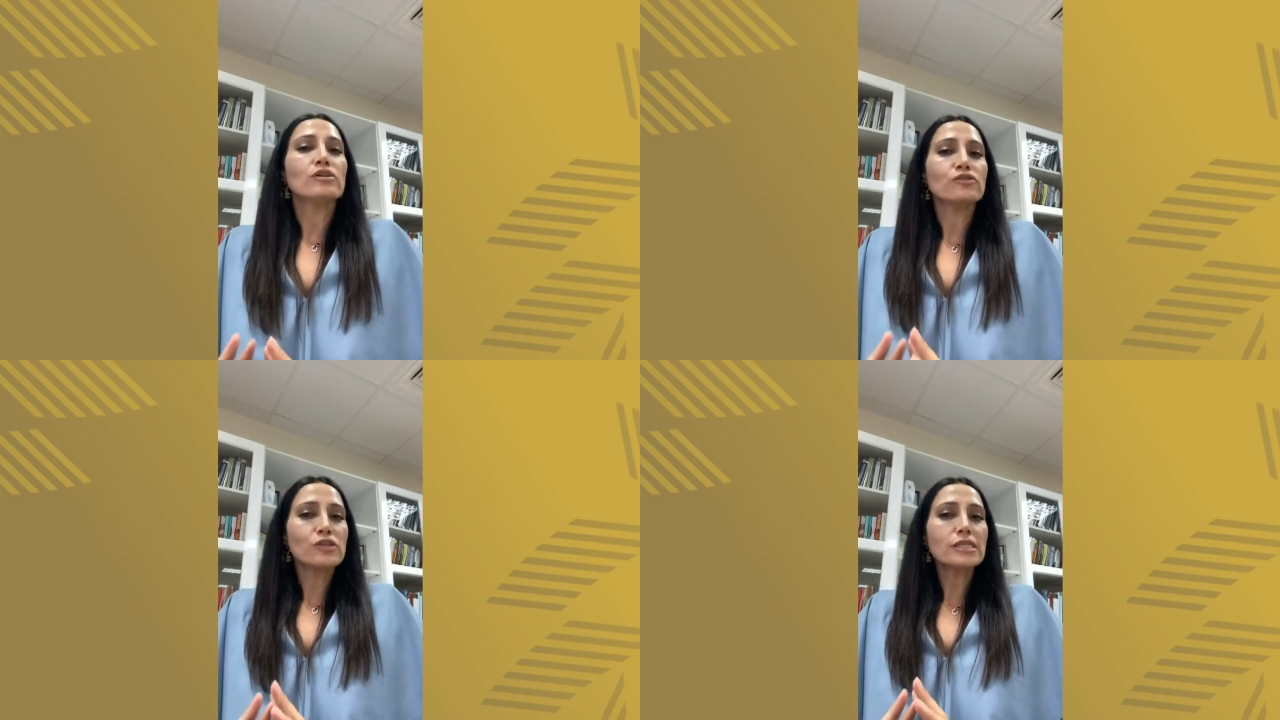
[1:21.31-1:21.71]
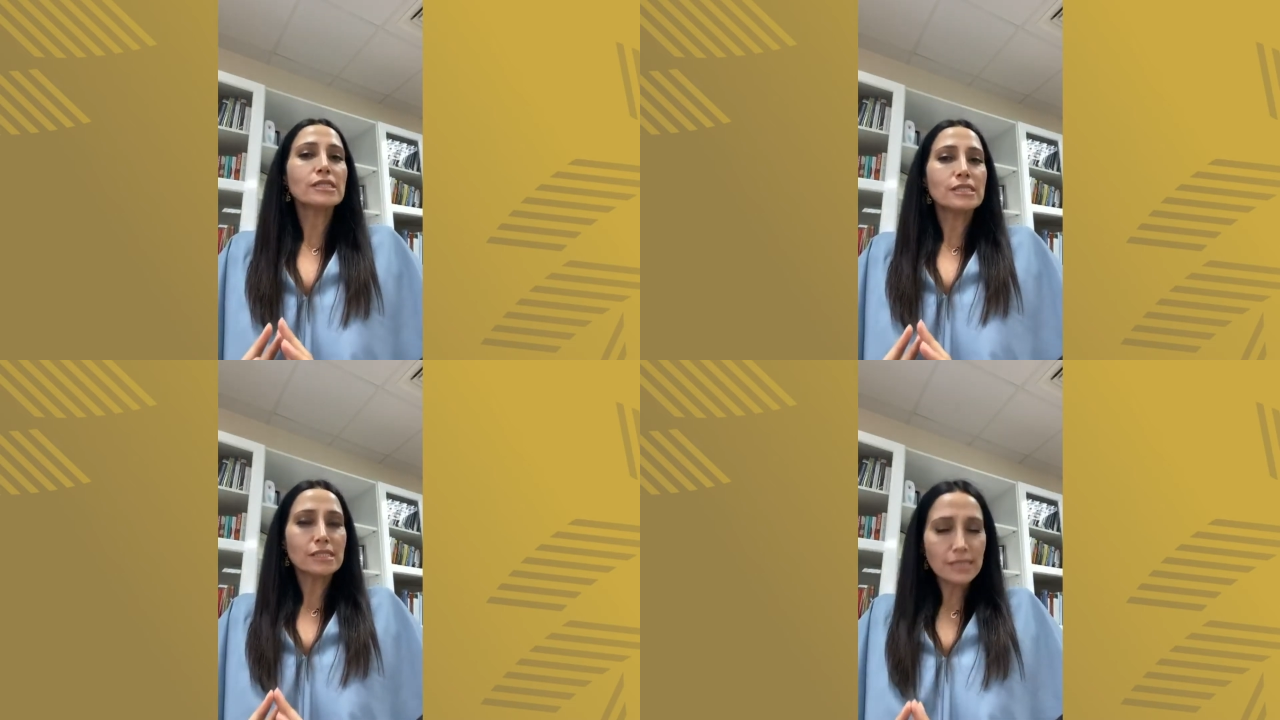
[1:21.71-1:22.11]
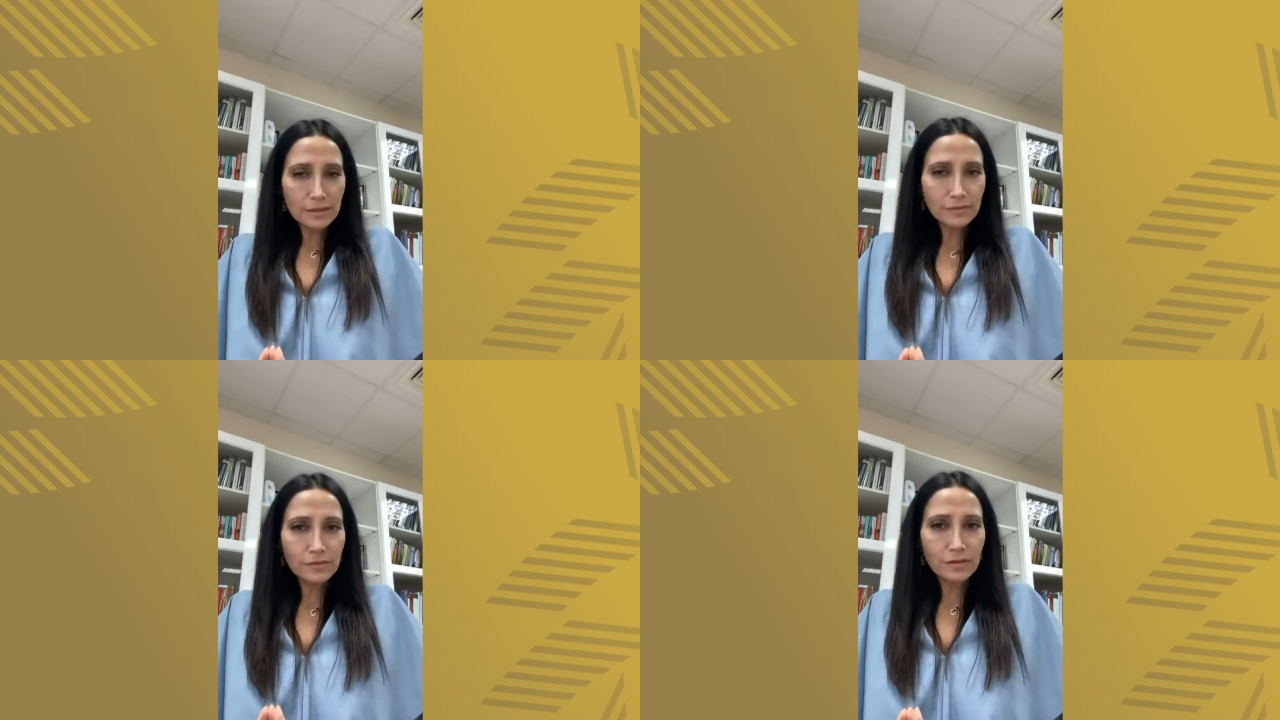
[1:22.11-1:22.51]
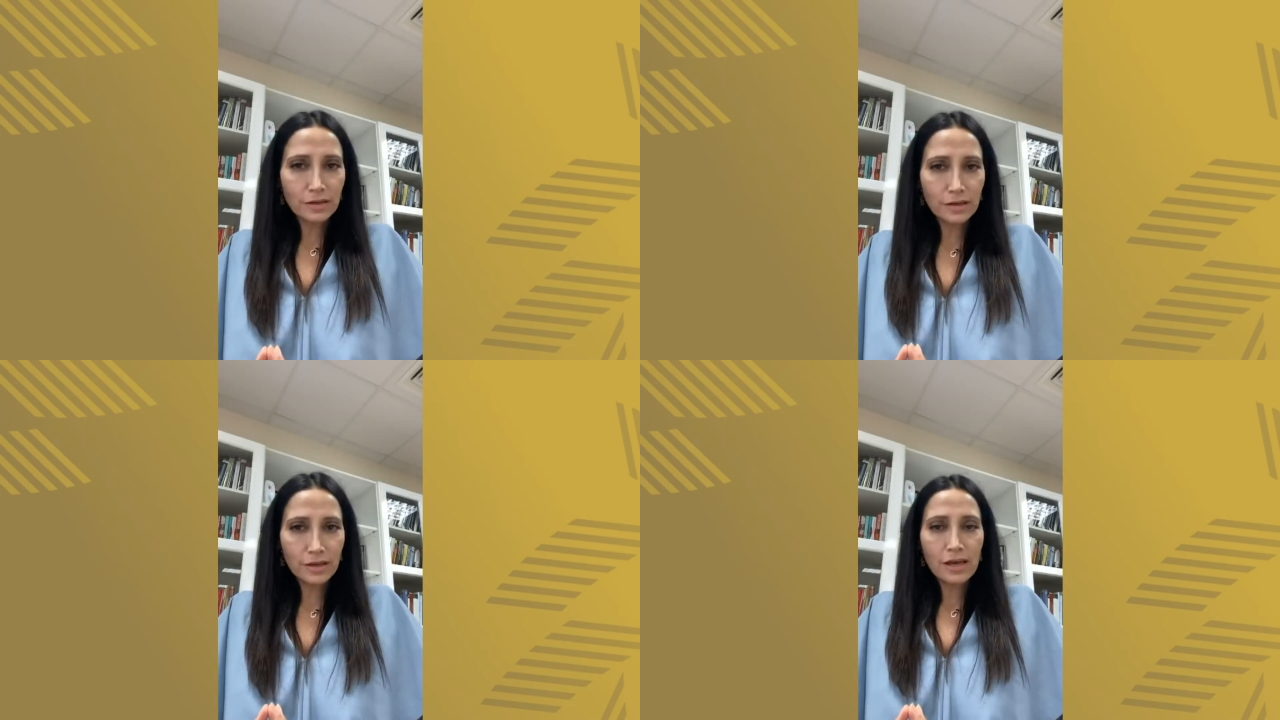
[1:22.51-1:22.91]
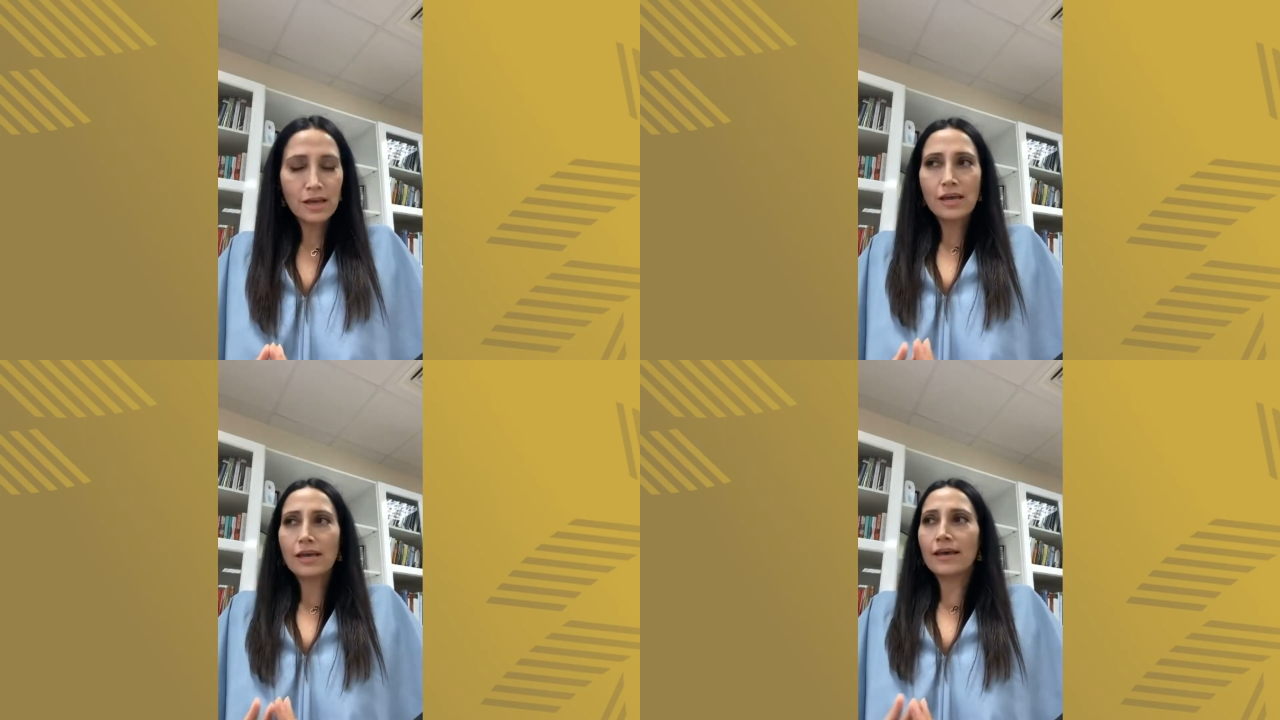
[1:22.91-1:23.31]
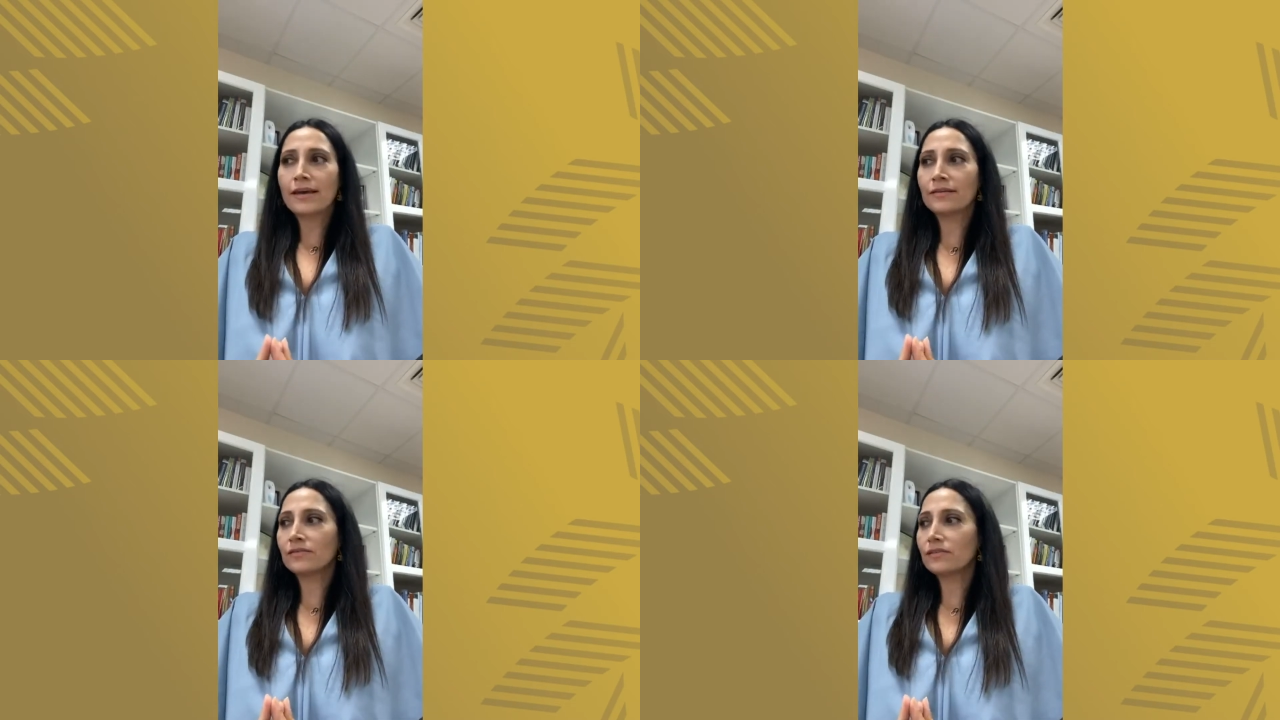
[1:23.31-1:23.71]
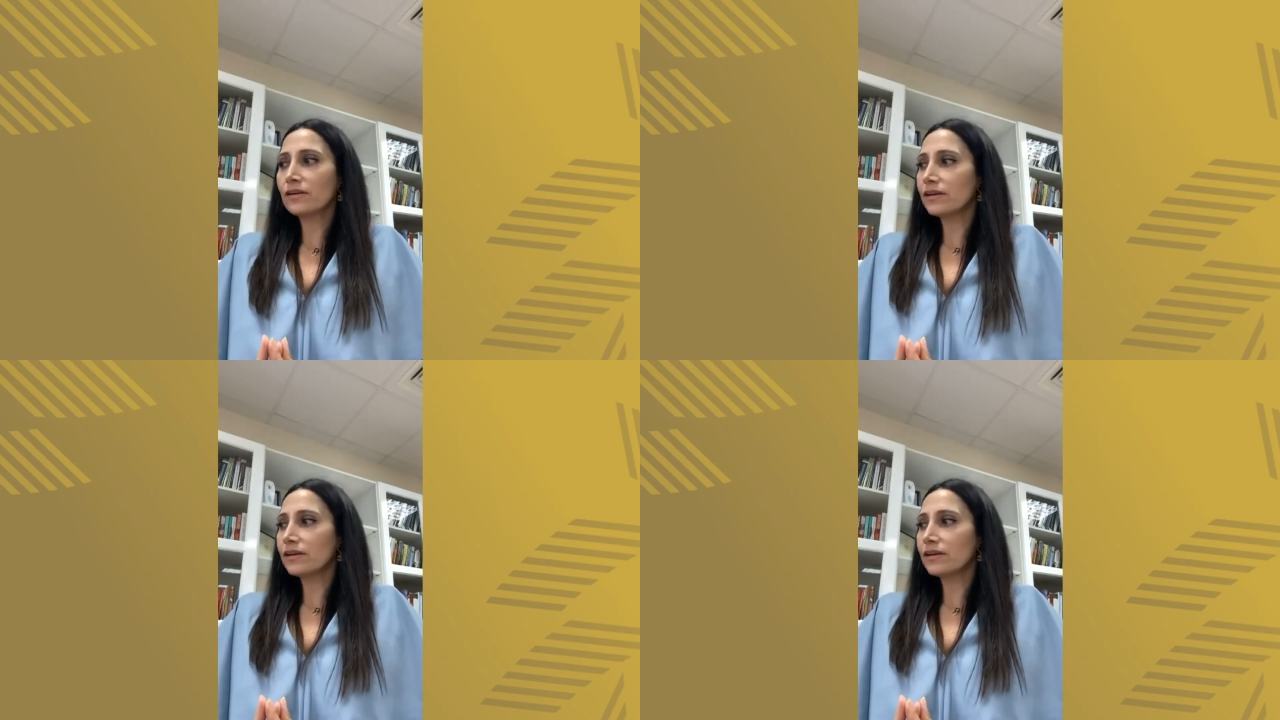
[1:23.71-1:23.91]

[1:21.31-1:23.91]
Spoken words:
just sit and